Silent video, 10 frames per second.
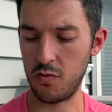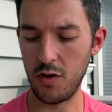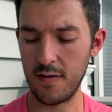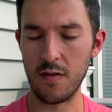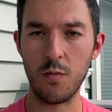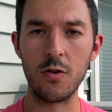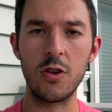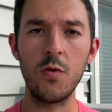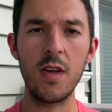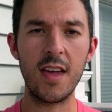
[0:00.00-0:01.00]
Jesus, we're
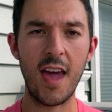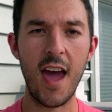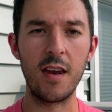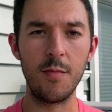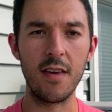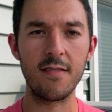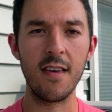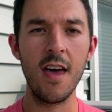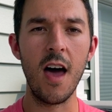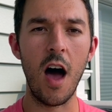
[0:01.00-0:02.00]
doing cannabis
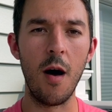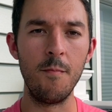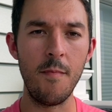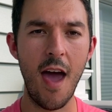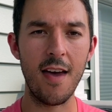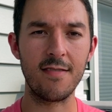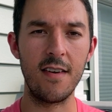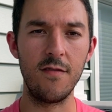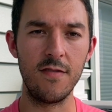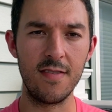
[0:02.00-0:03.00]
a
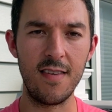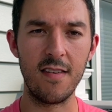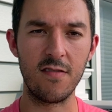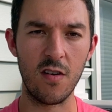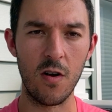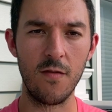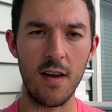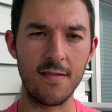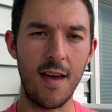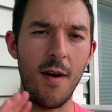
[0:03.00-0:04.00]
massive
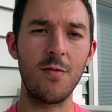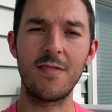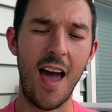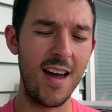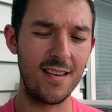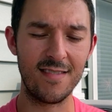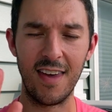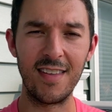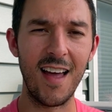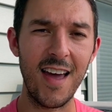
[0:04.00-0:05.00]
disservice. I'm outside, it's
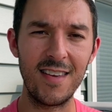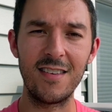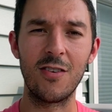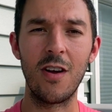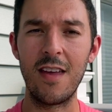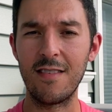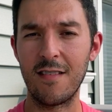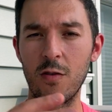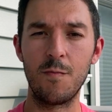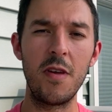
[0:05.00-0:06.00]
like 90 degrees,
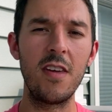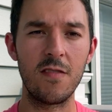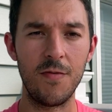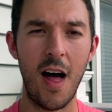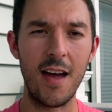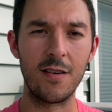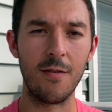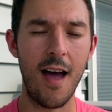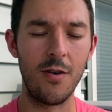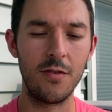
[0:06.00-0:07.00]
there's bees flying
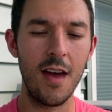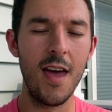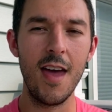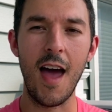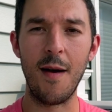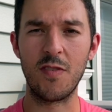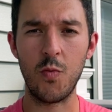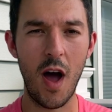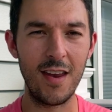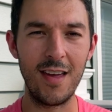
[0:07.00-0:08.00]
around, I'm
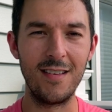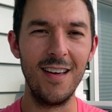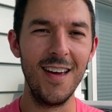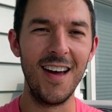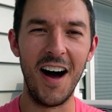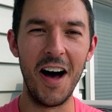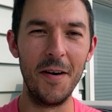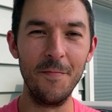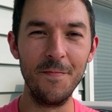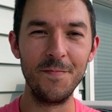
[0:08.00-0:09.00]
sweating,
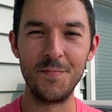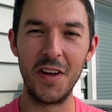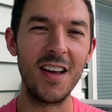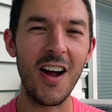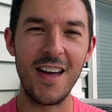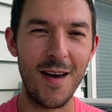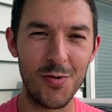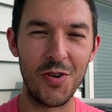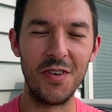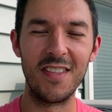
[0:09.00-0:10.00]
um, but here I am
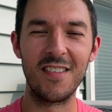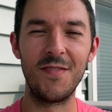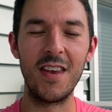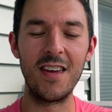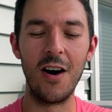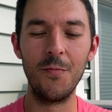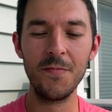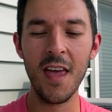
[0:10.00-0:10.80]
shooting this video.